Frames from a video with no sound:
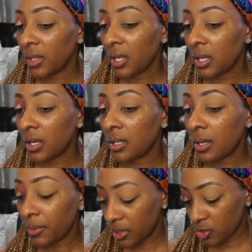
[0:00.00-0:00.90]
and I'm
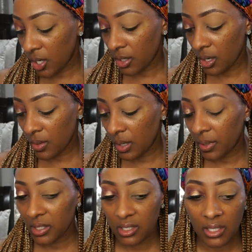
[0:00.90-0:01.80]
going to try to hurry up
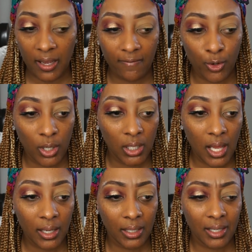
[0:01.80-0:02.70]
because it's like 4
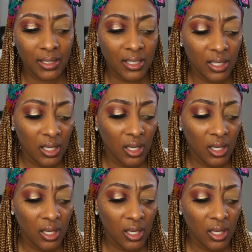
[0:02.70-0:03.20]
o'clock, and I think